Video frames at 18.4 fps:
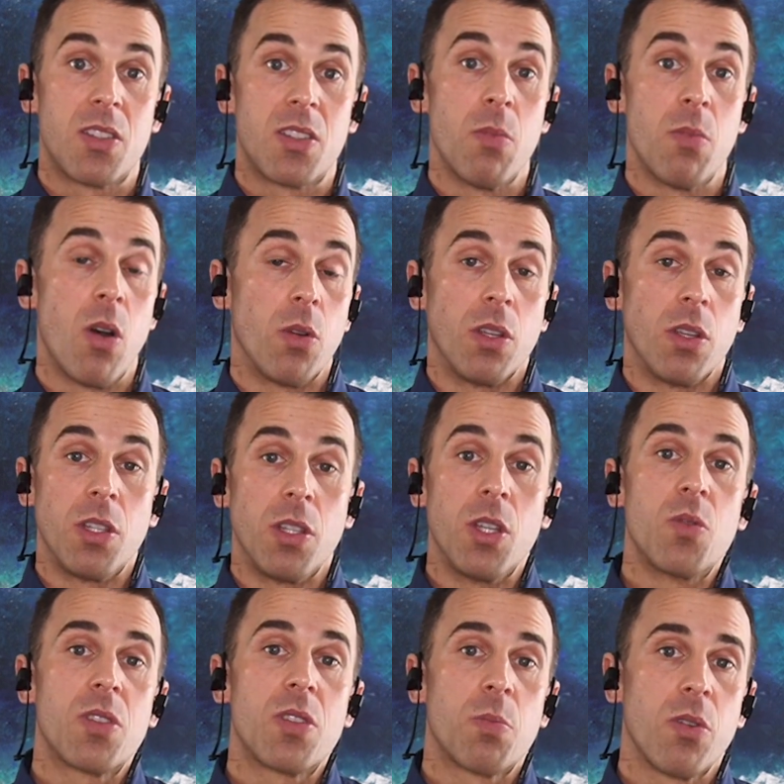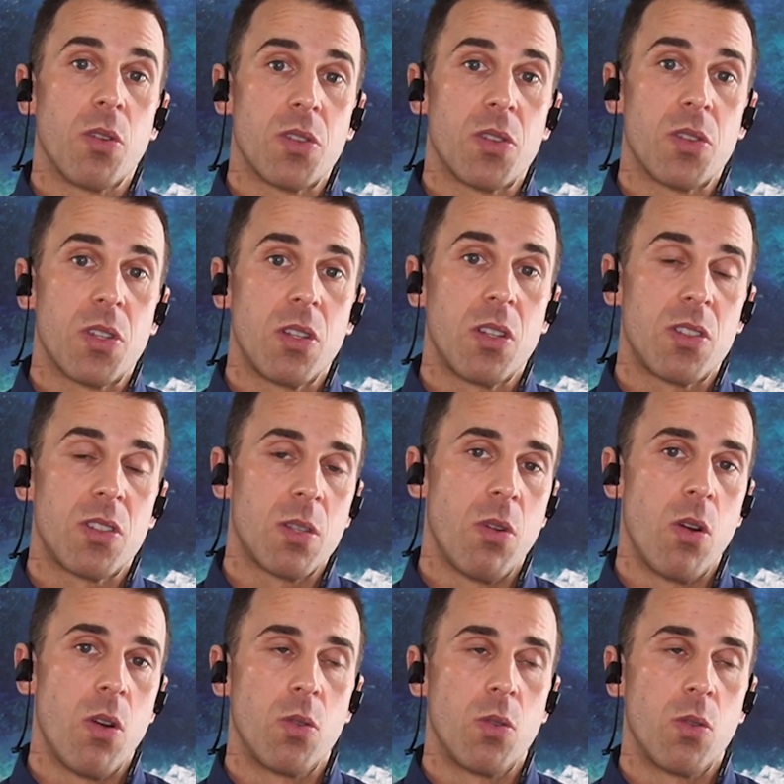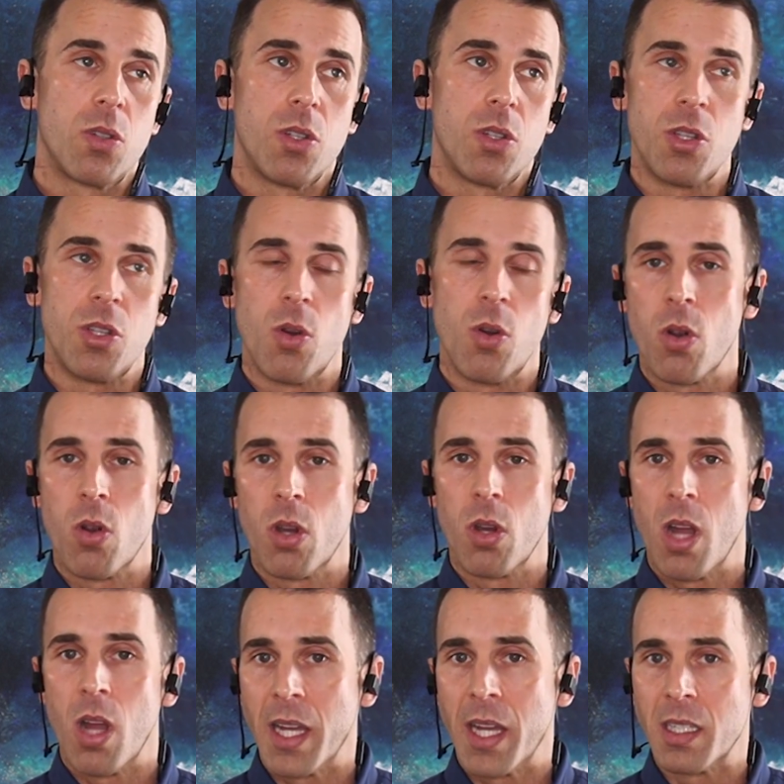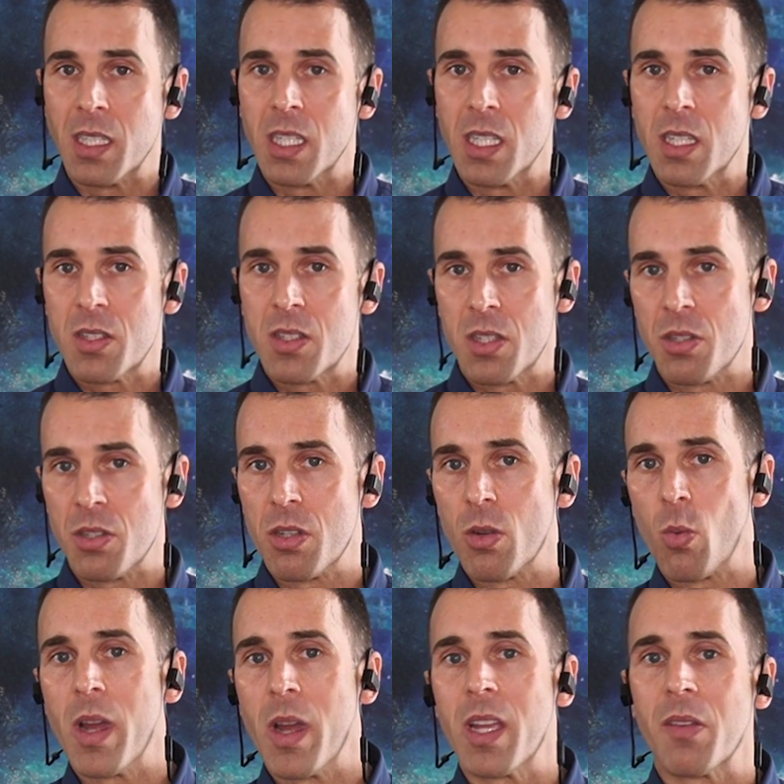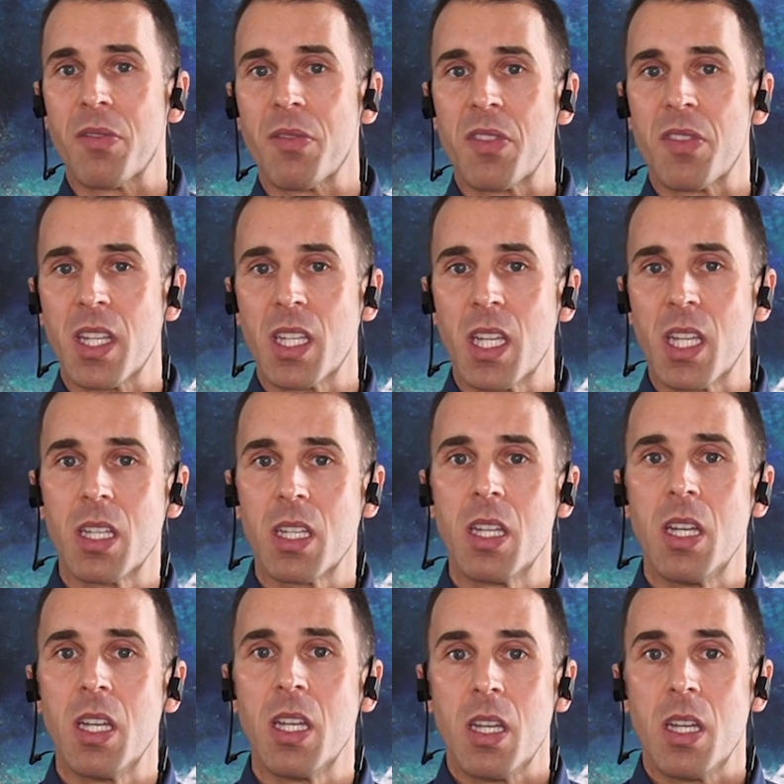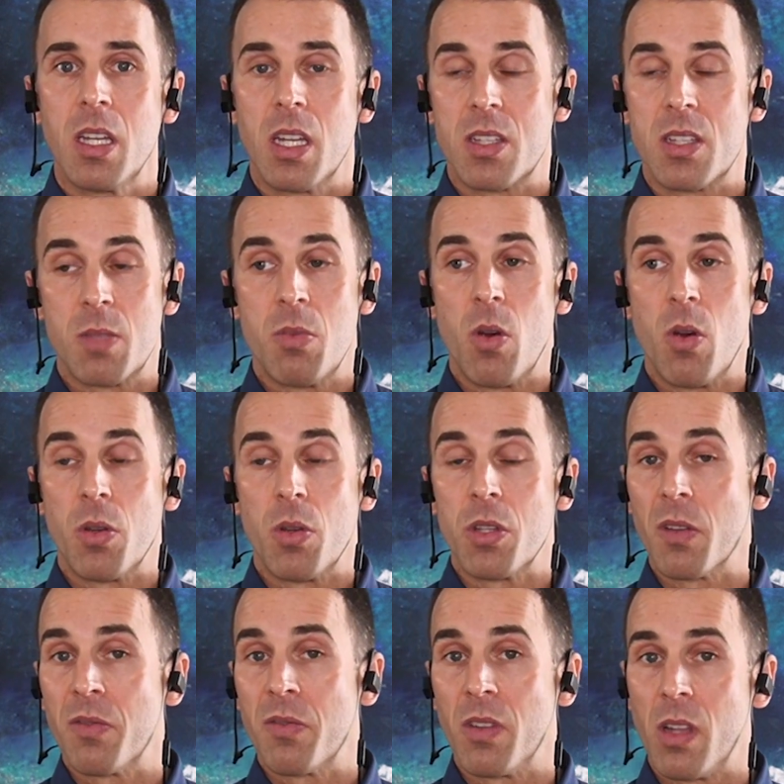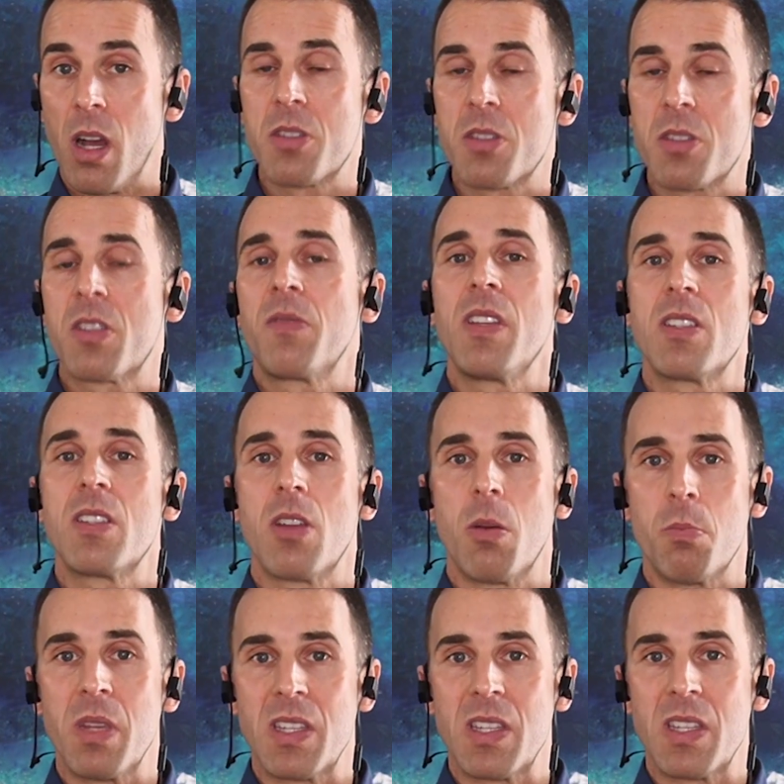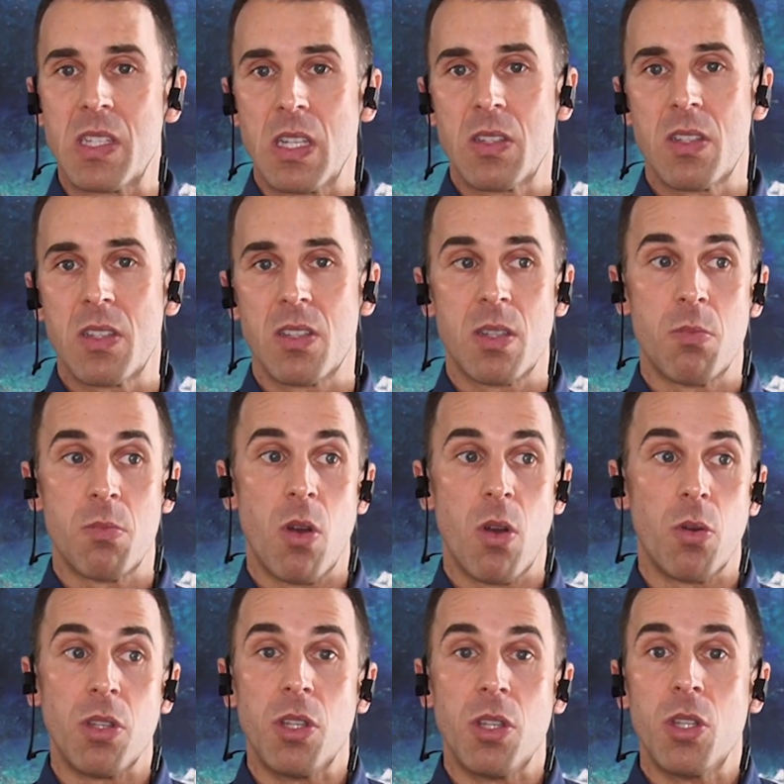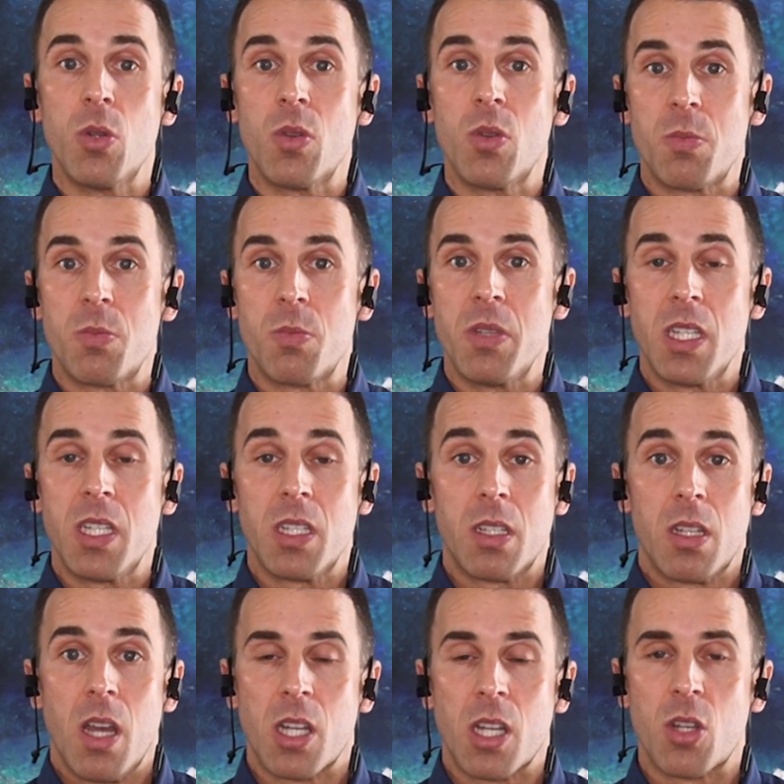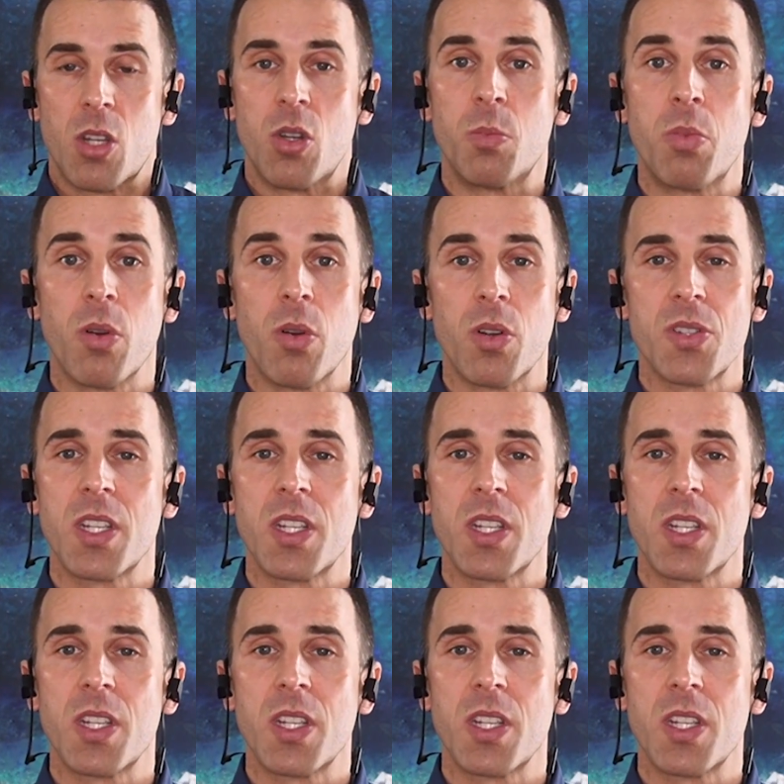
It's about you as a person. It's about your ideas and your way of thinking. It's about your philosophies on business. It's about you as being a good